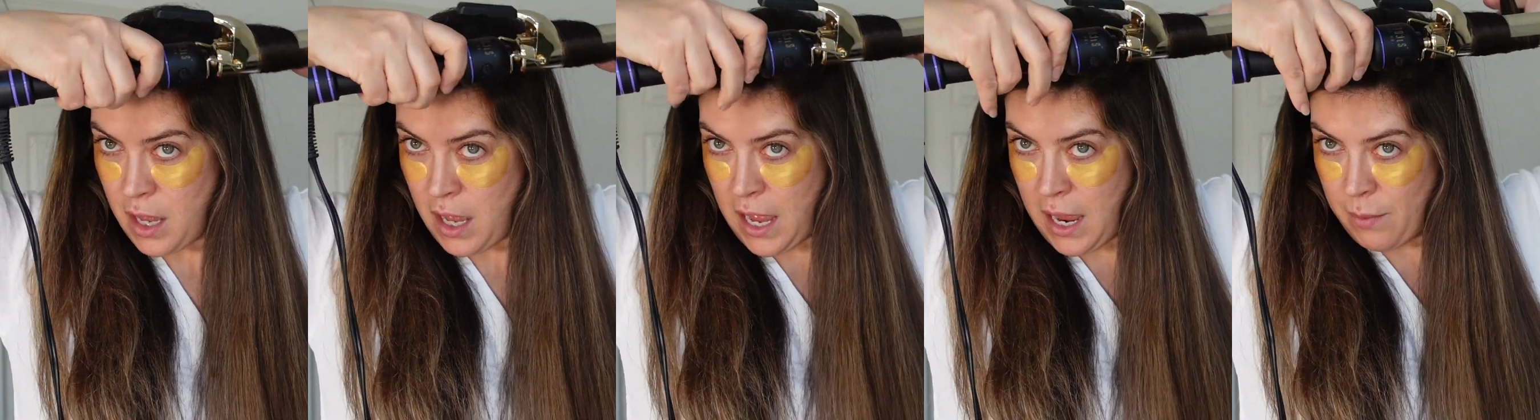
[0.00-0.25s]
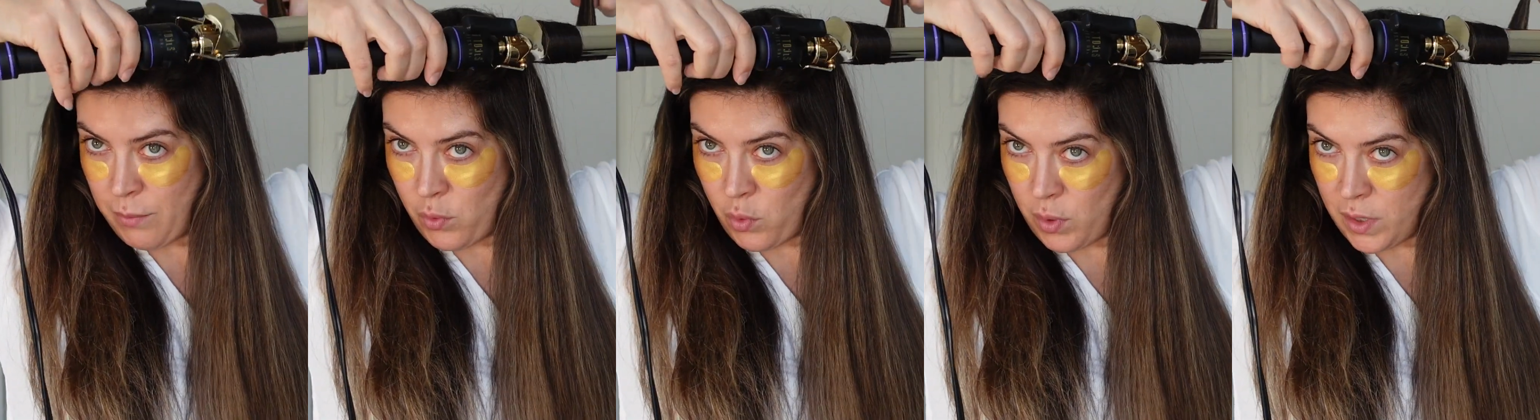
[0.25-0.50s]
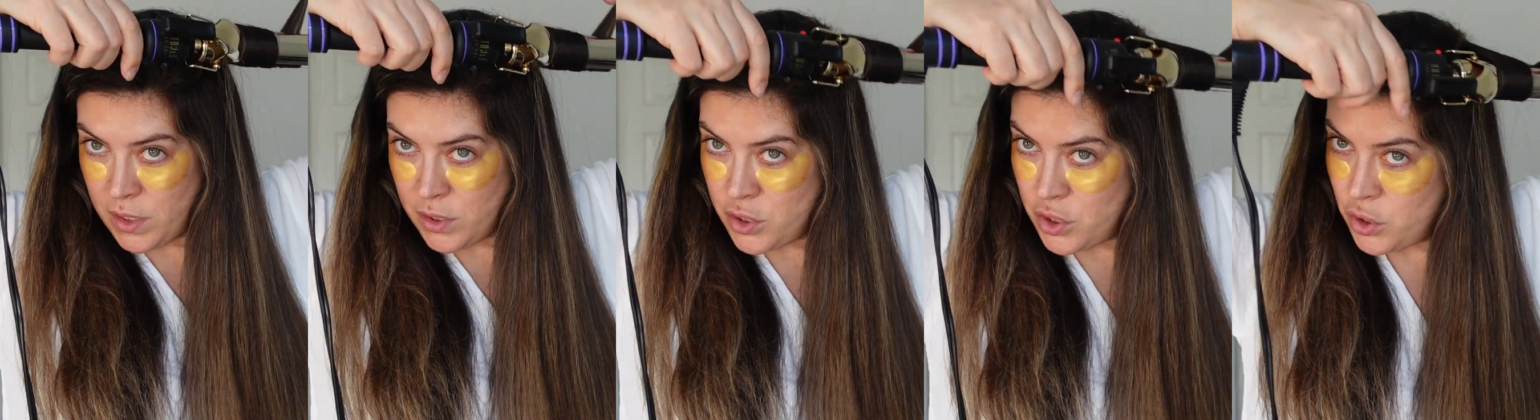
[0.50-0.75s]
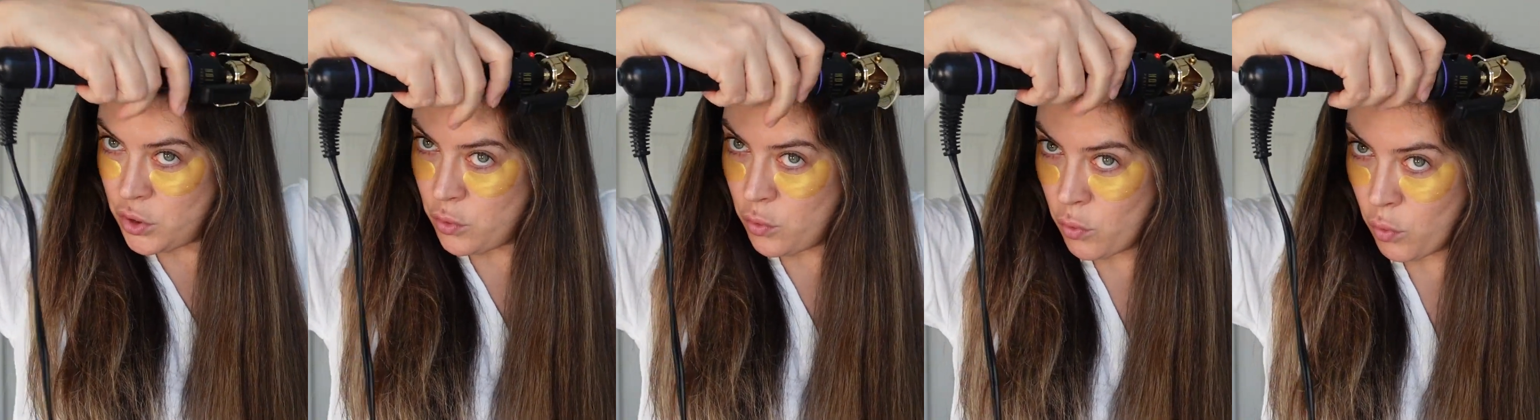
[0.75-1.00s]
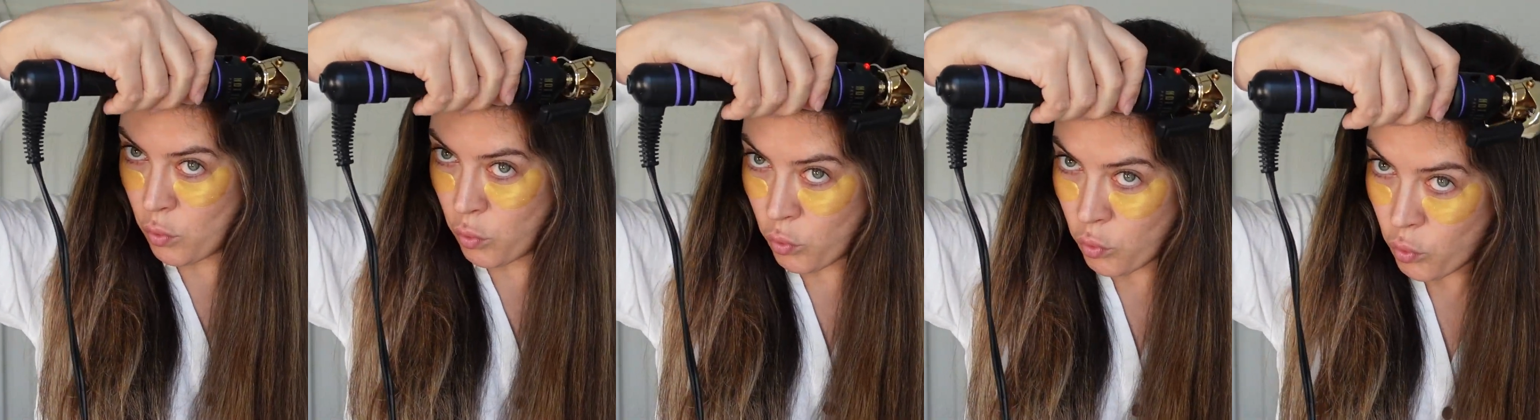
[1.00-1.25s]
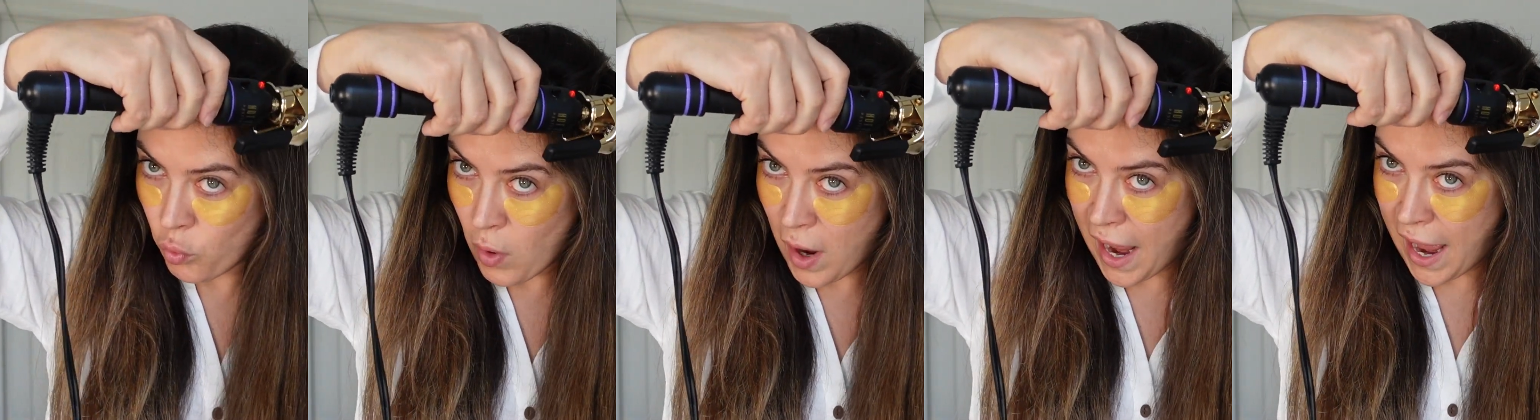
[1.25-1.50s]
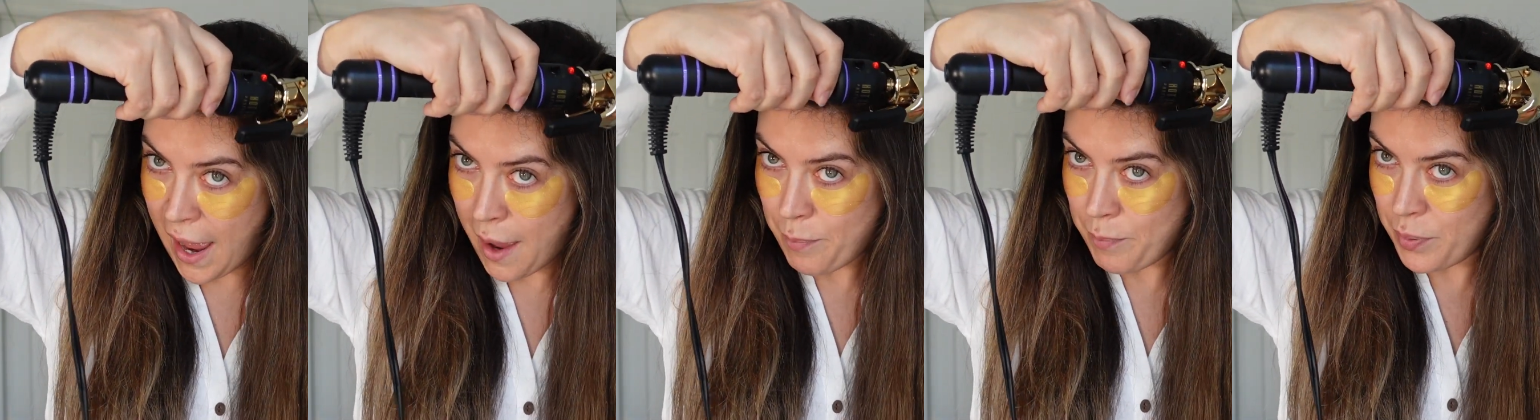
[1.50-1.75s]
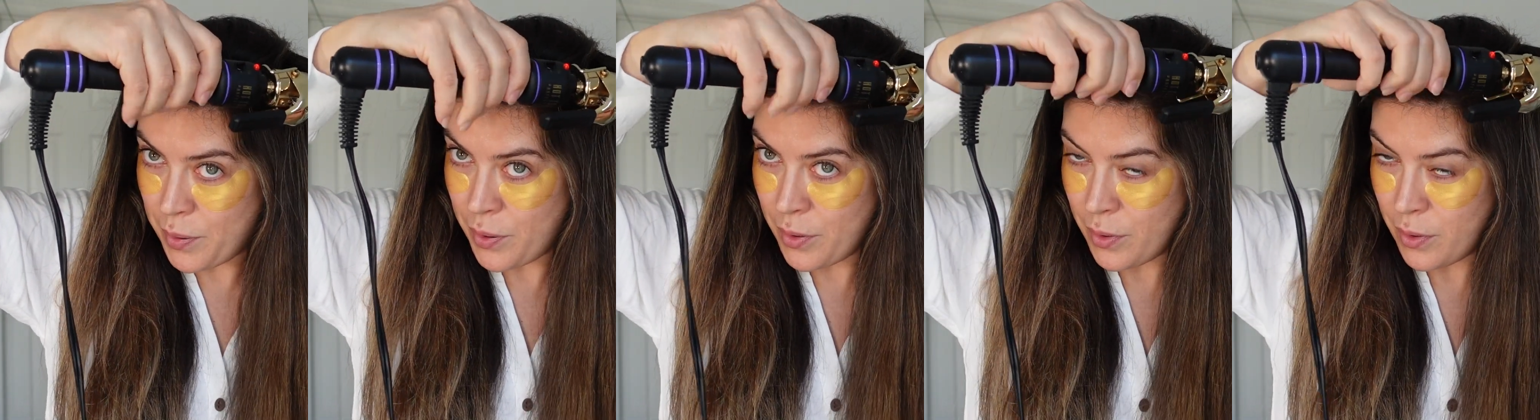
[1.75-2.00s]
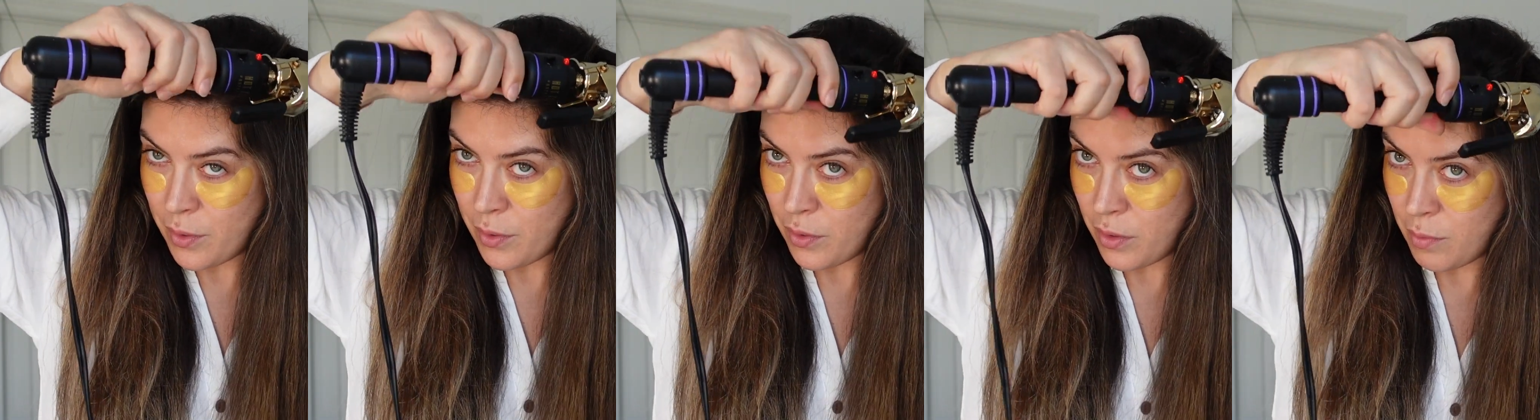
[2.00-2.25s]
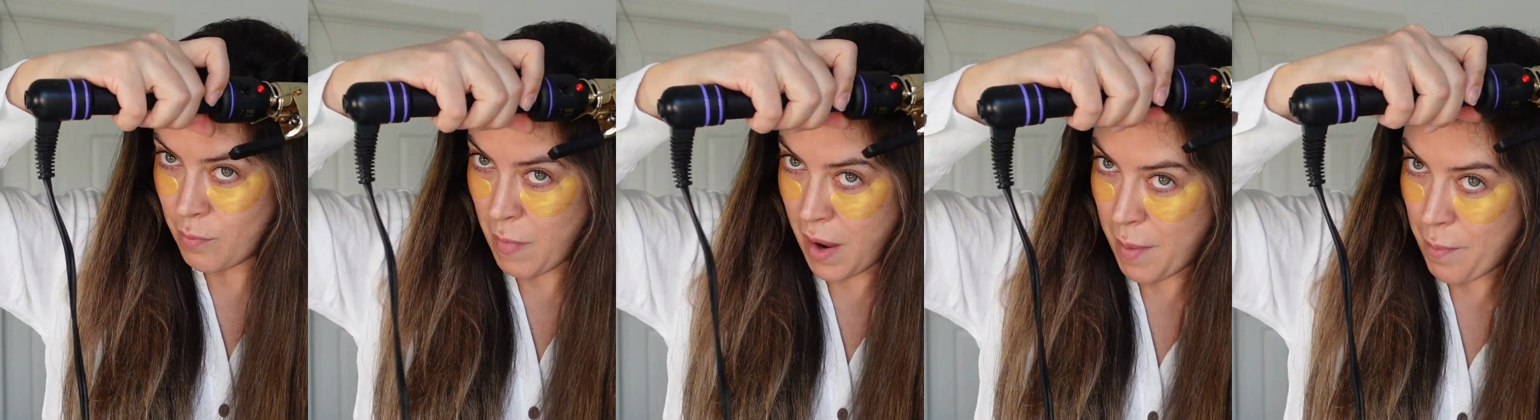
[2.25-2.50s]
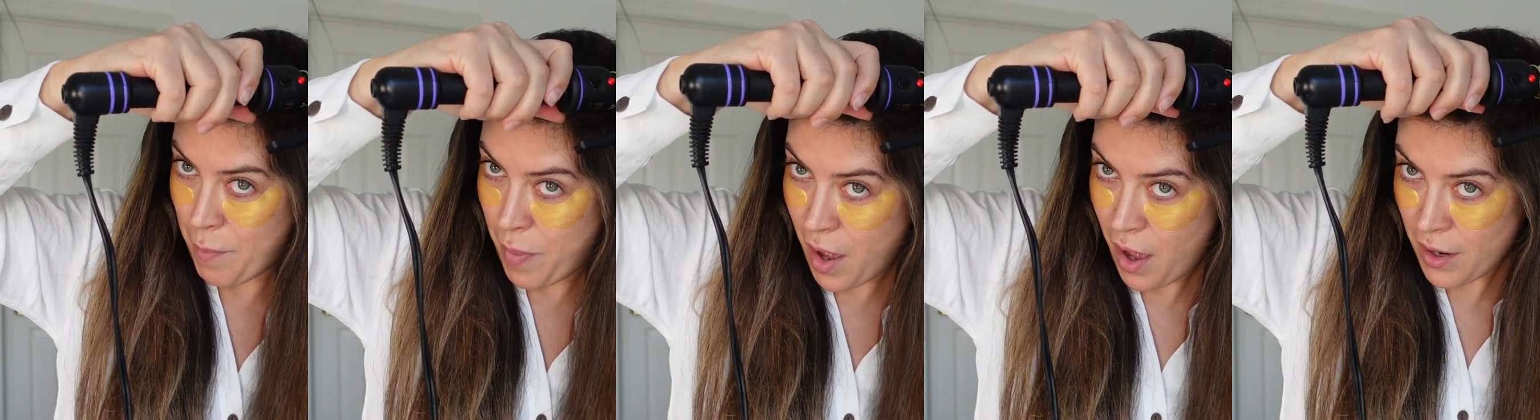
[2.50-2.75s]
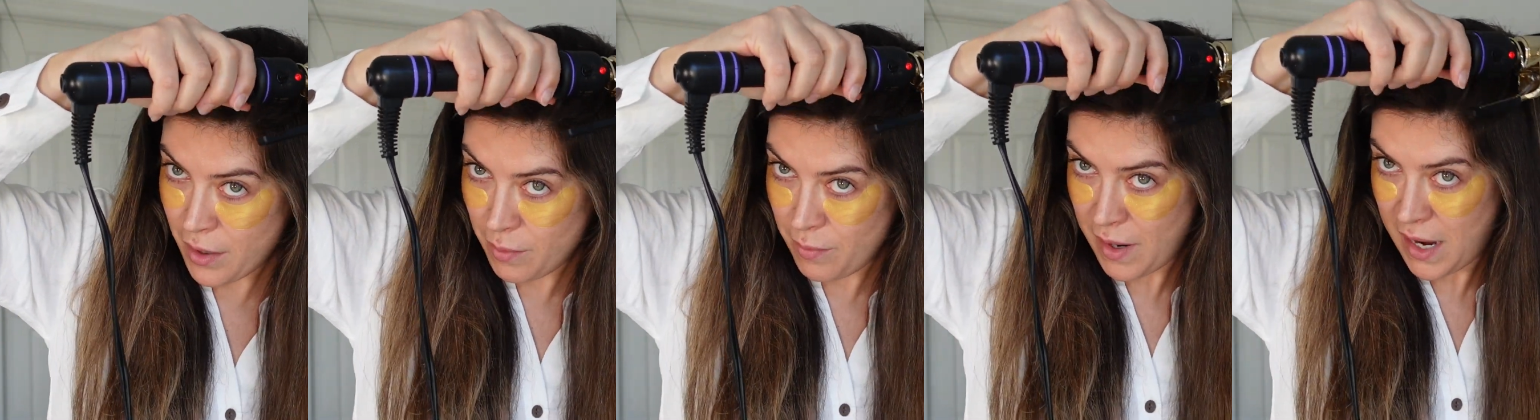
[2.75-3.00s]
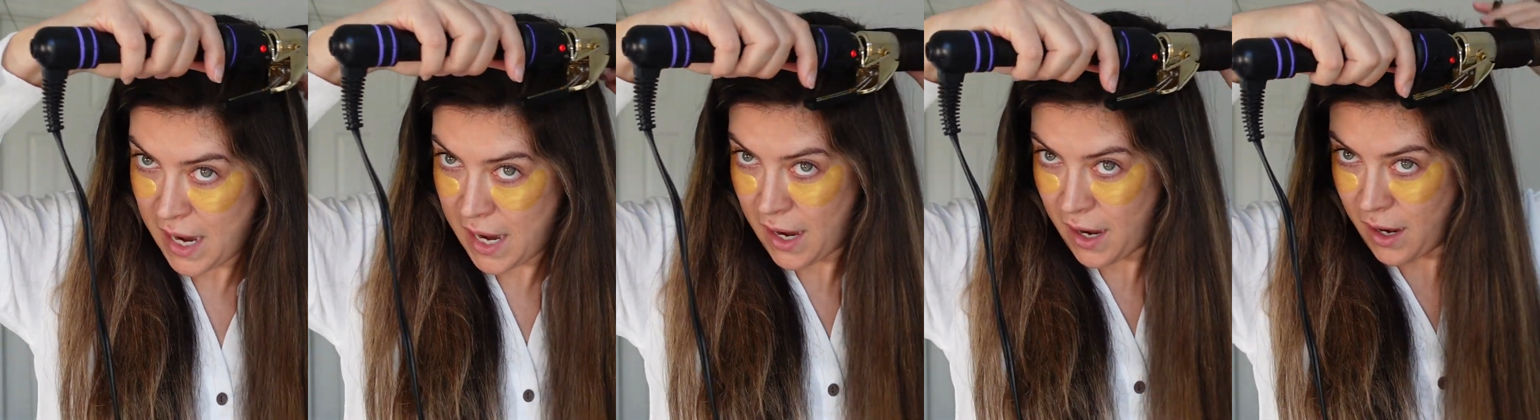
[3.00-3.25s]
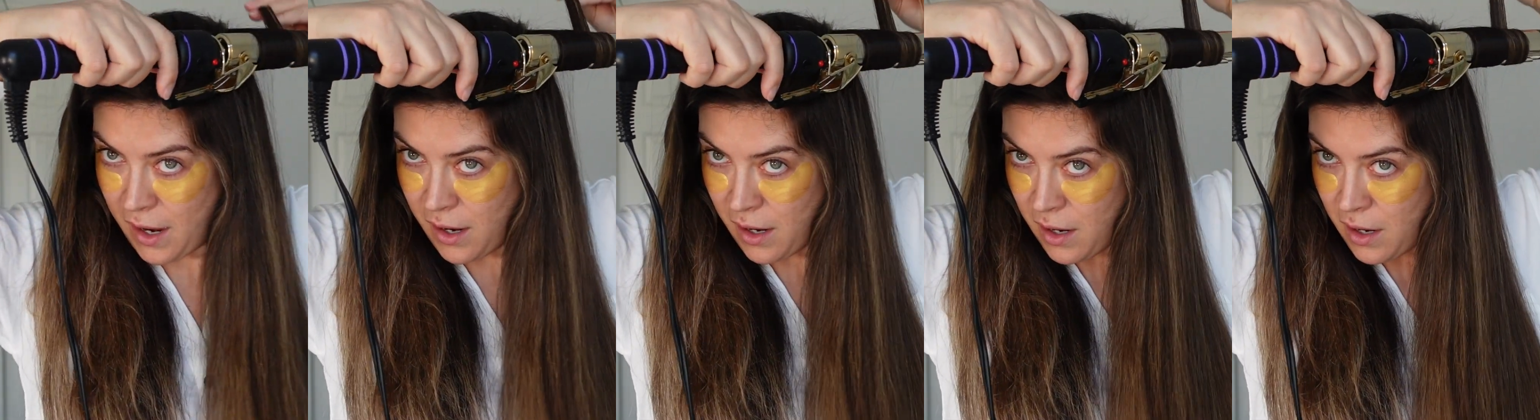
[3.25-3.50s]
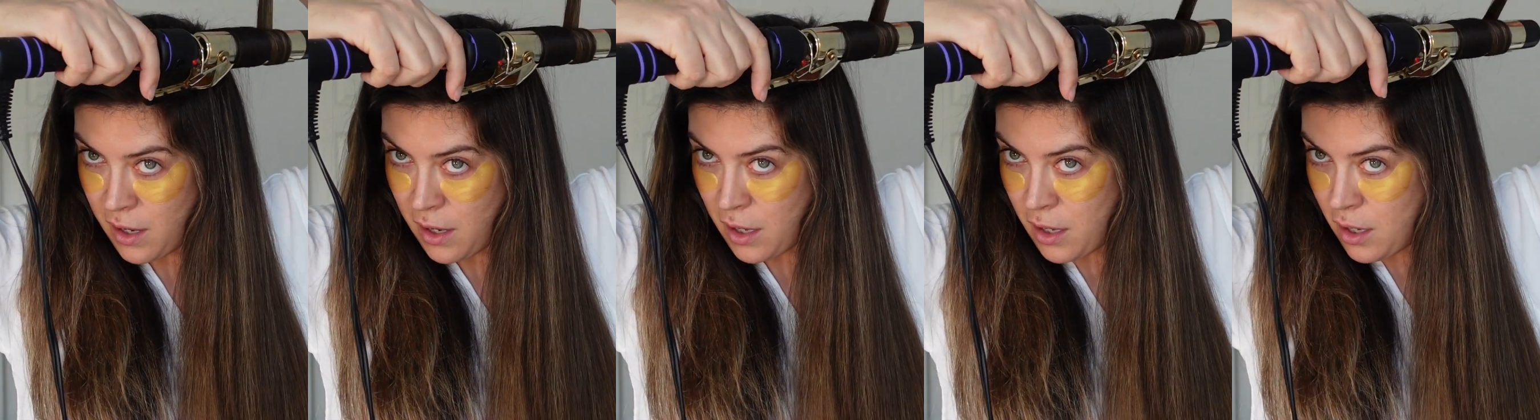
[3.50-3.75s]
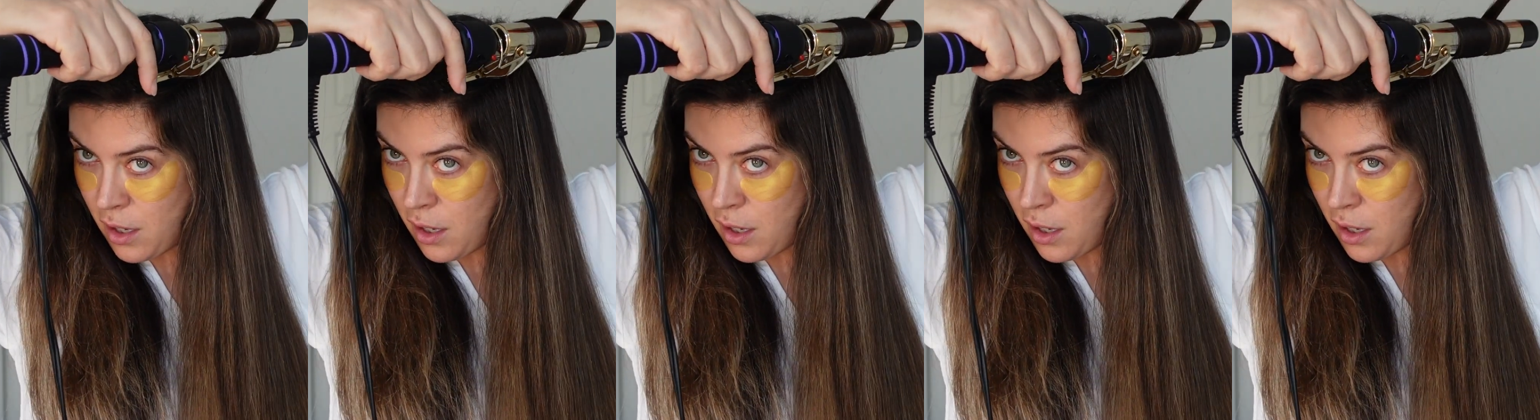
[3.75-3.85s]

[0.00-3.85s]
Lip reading: I'm going to wrap my bottom hair